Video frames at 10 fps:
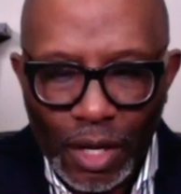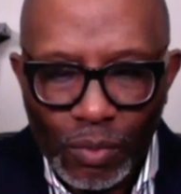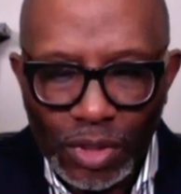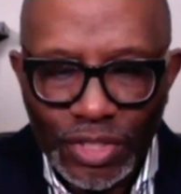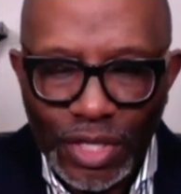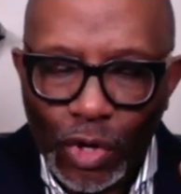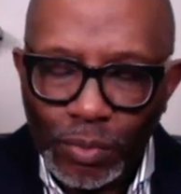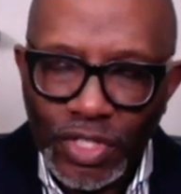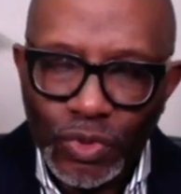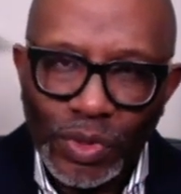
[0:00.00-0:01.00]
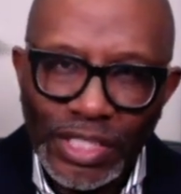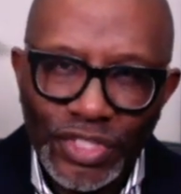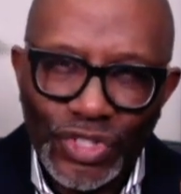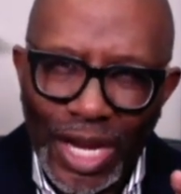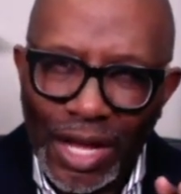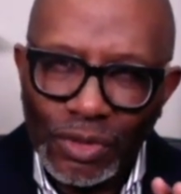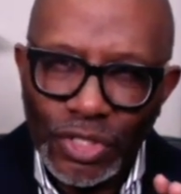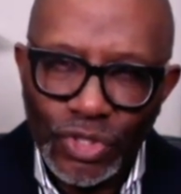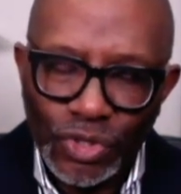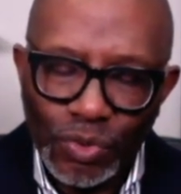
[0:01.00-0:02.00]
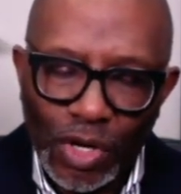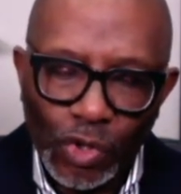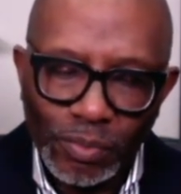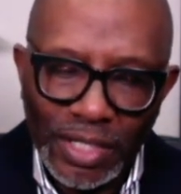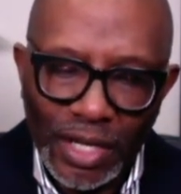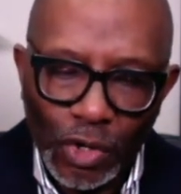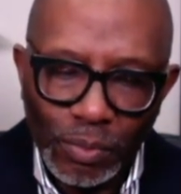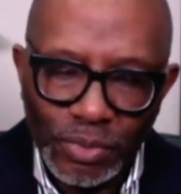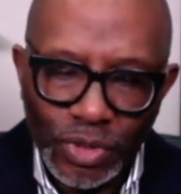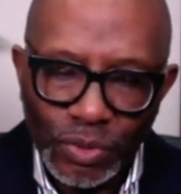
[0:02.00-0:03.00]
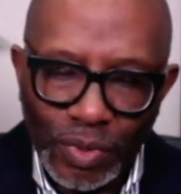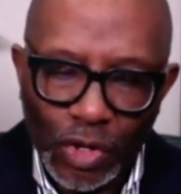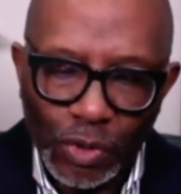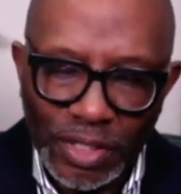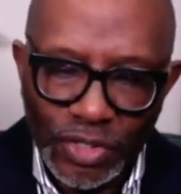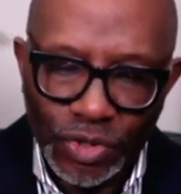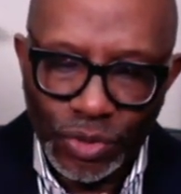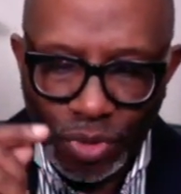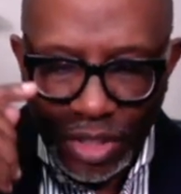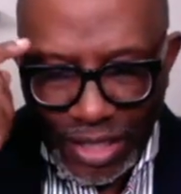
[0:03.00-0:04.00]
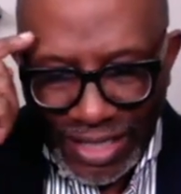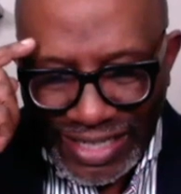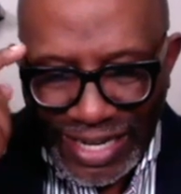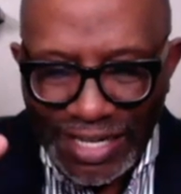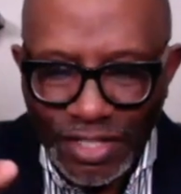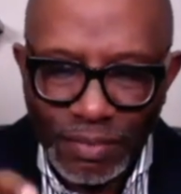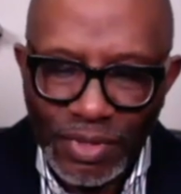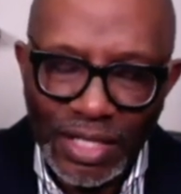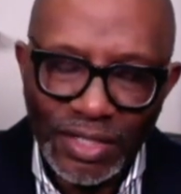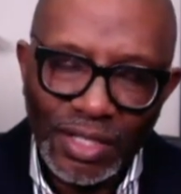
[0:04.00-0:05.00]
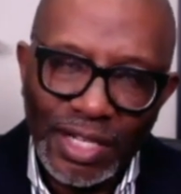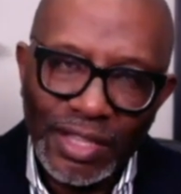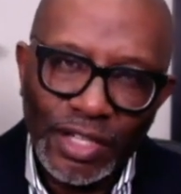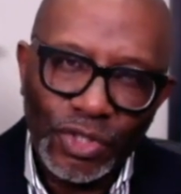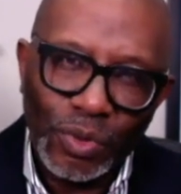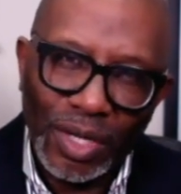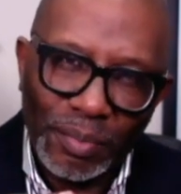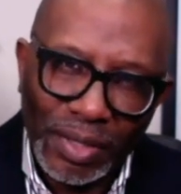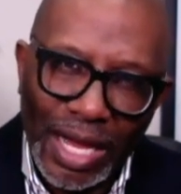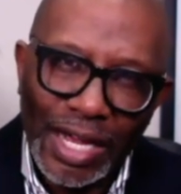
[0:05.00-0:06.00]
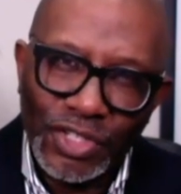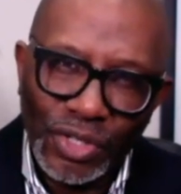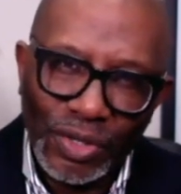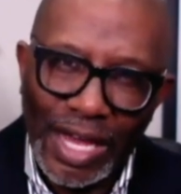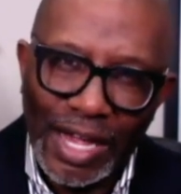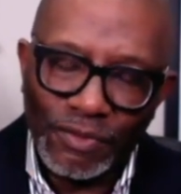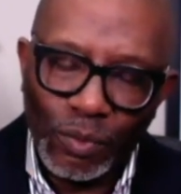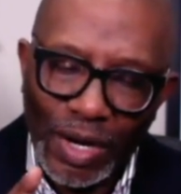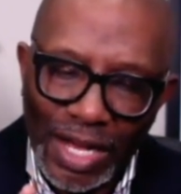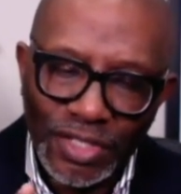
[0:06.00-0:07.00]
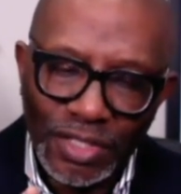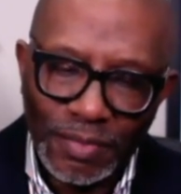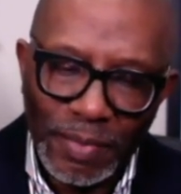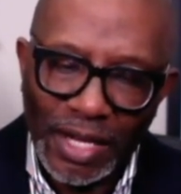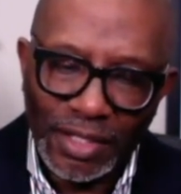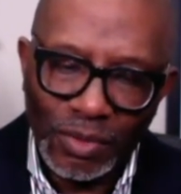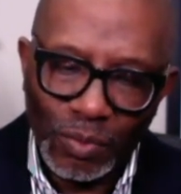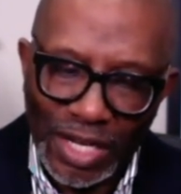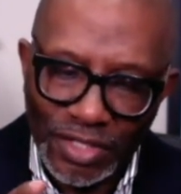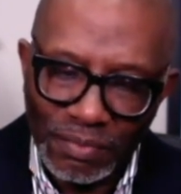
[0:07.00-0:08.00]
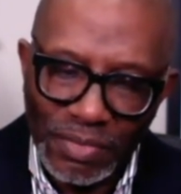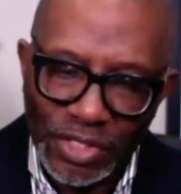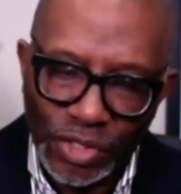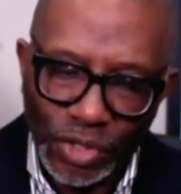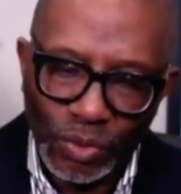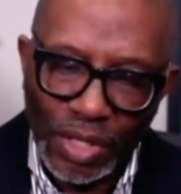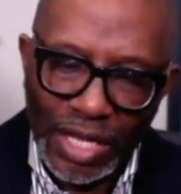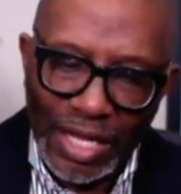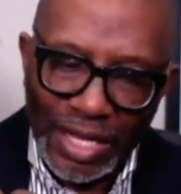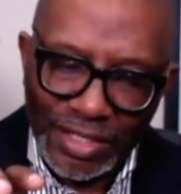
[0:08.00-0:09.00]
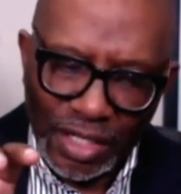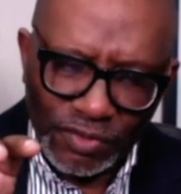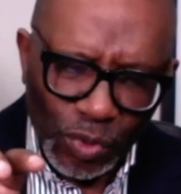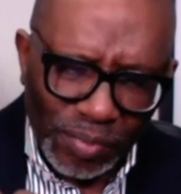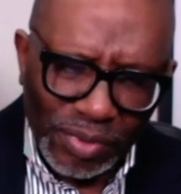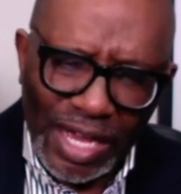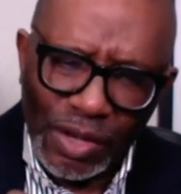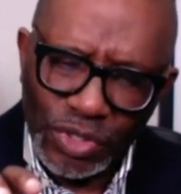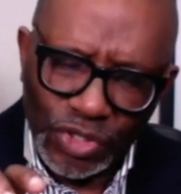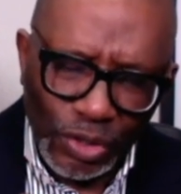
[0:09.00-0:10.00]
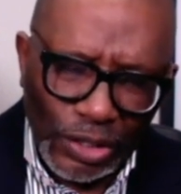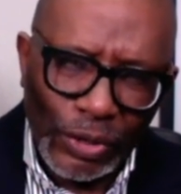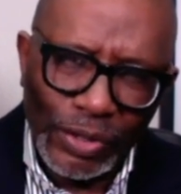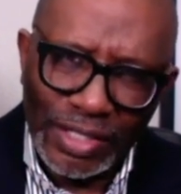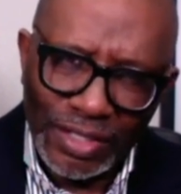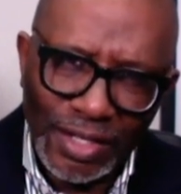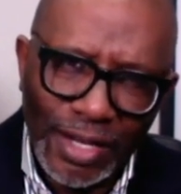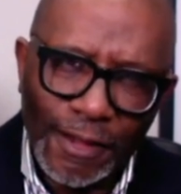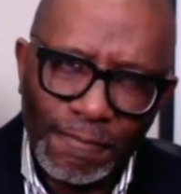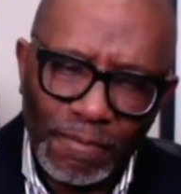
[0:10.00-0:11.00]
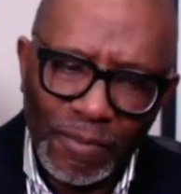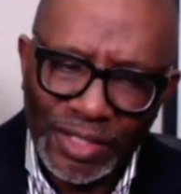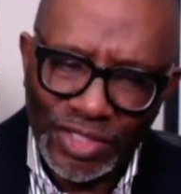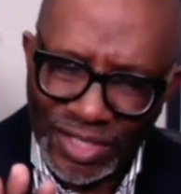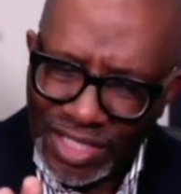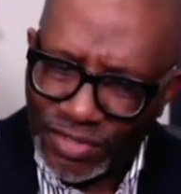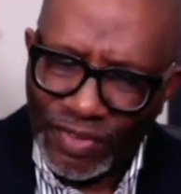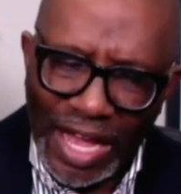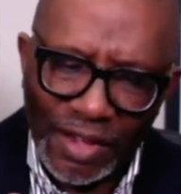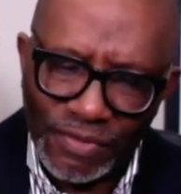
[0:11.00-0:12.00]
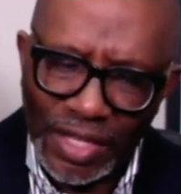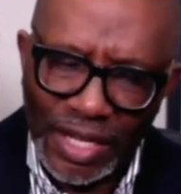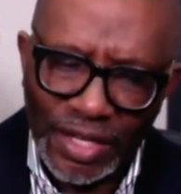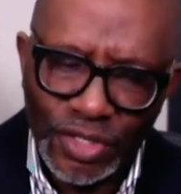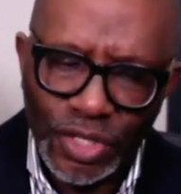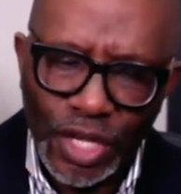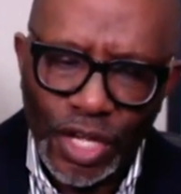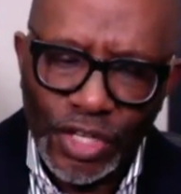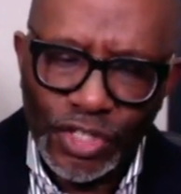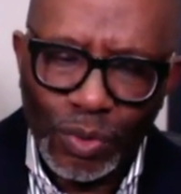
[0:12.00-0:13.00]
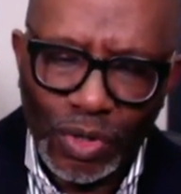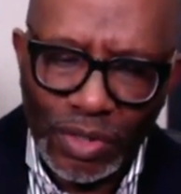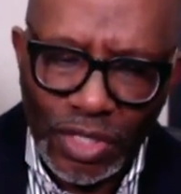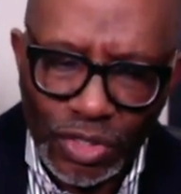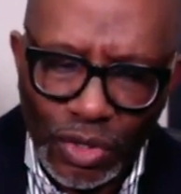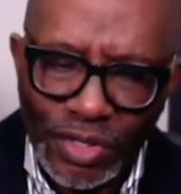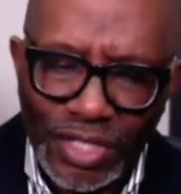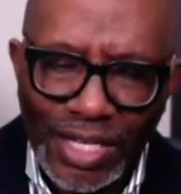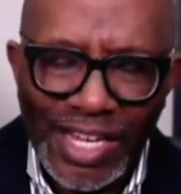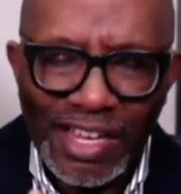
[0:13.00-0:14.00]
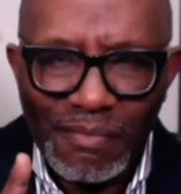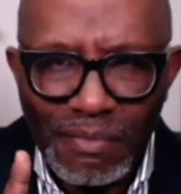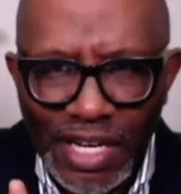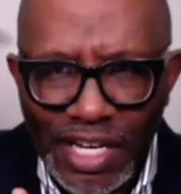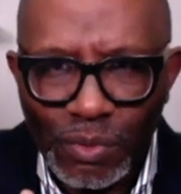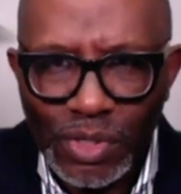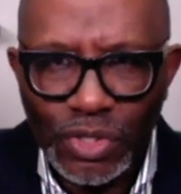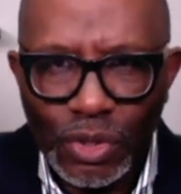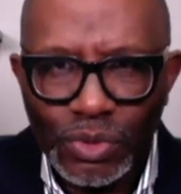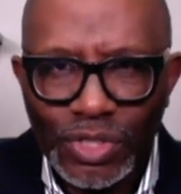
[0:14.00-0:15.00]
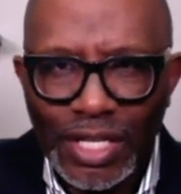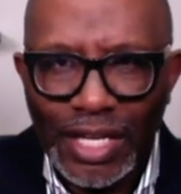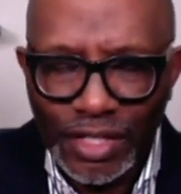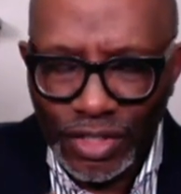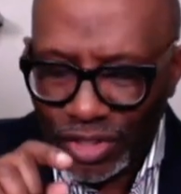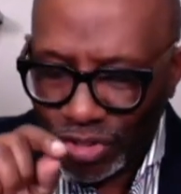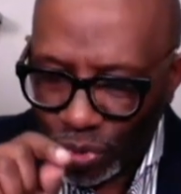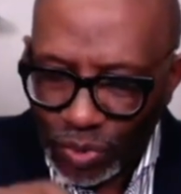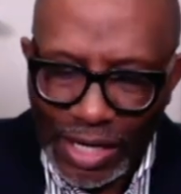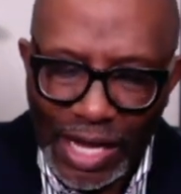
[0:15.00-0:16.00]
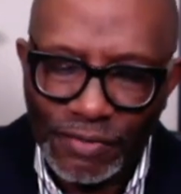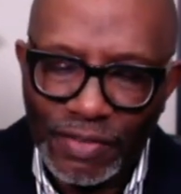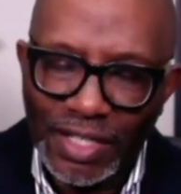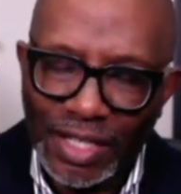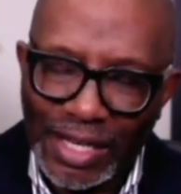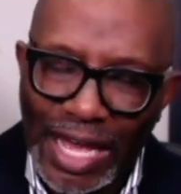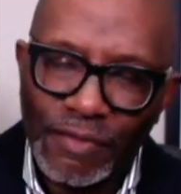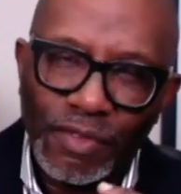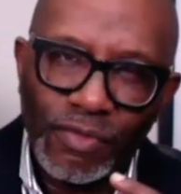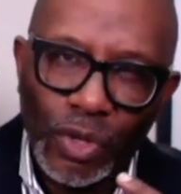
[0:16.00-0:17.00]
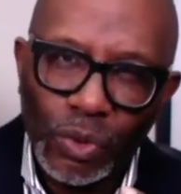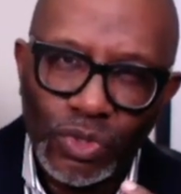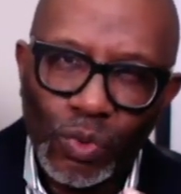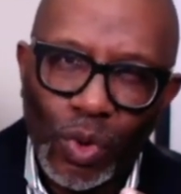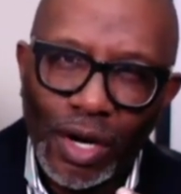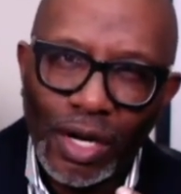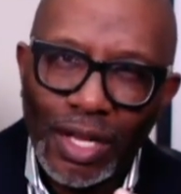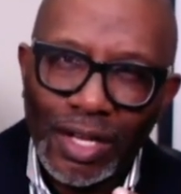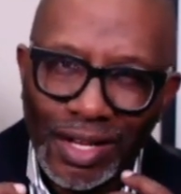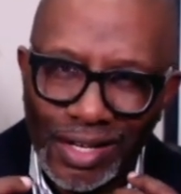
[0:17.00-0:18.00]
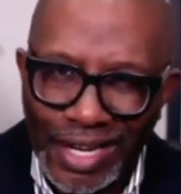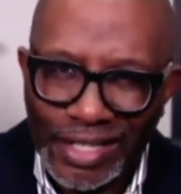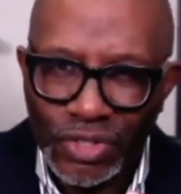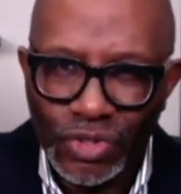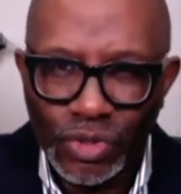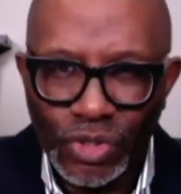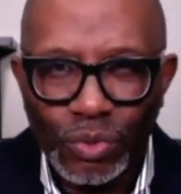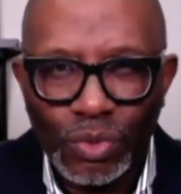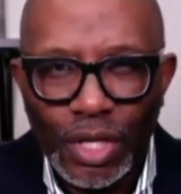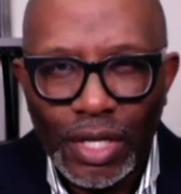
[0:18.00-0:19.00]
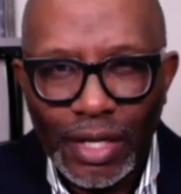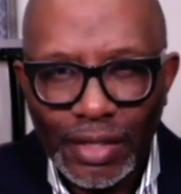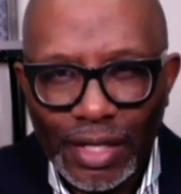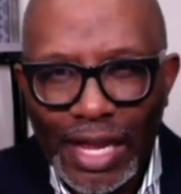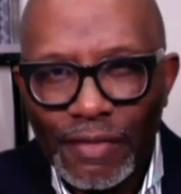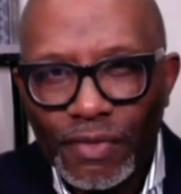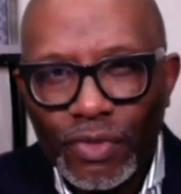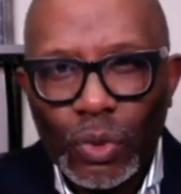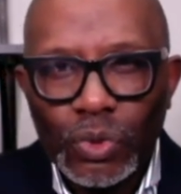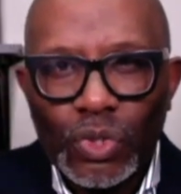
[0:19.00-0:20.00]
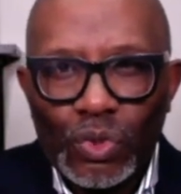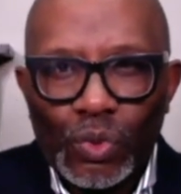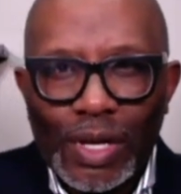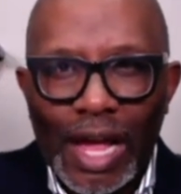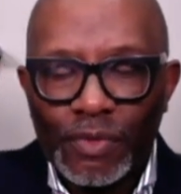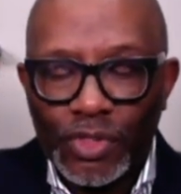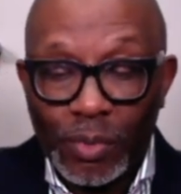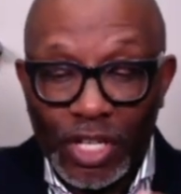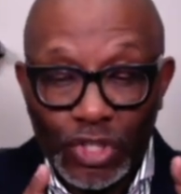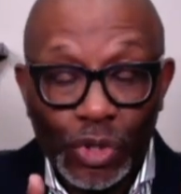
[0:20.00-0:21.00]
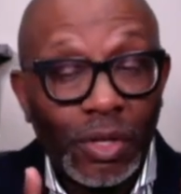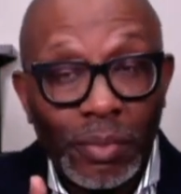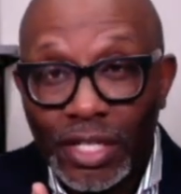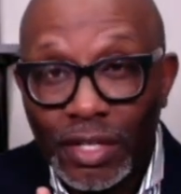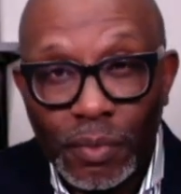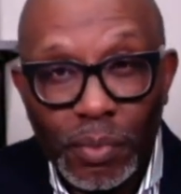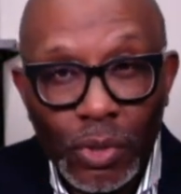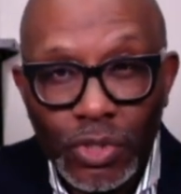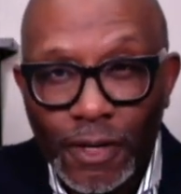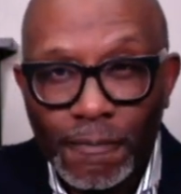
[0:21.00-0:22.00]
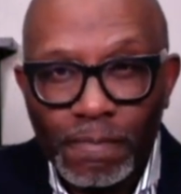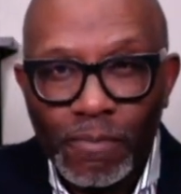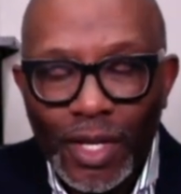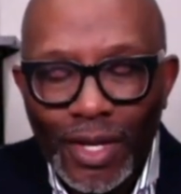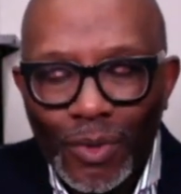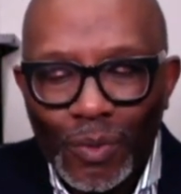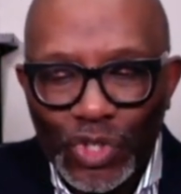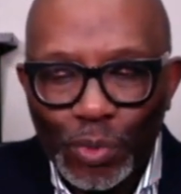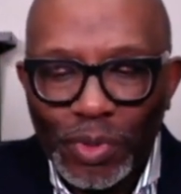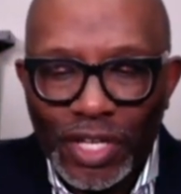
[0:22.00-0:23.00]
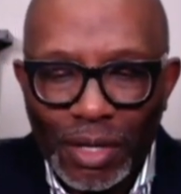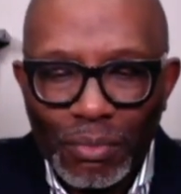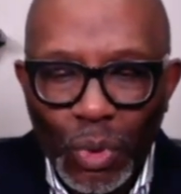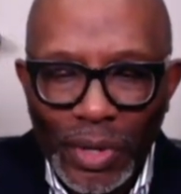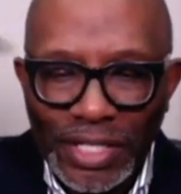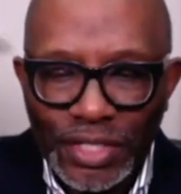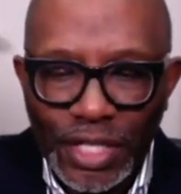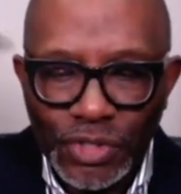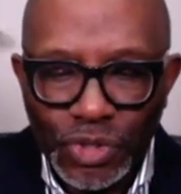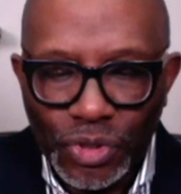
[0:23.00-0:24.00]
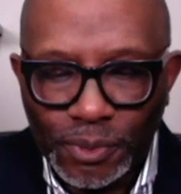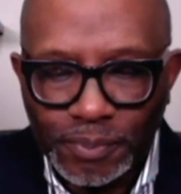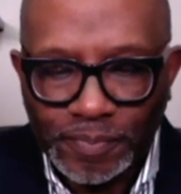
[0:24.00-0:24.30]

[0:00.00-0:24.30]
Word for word: Well, listen, I hope this really challenged you. I hope it helped you. I hope that you gained some things today that you can apply to your life. What I suspect and what I submit to you is that if you apply what you're learning today, just these five things, you are going to start seeing immediate results in your life and in the life of those who are connected to you, in the life of those who do life with you, because you're going to be a different person when you become more intentional.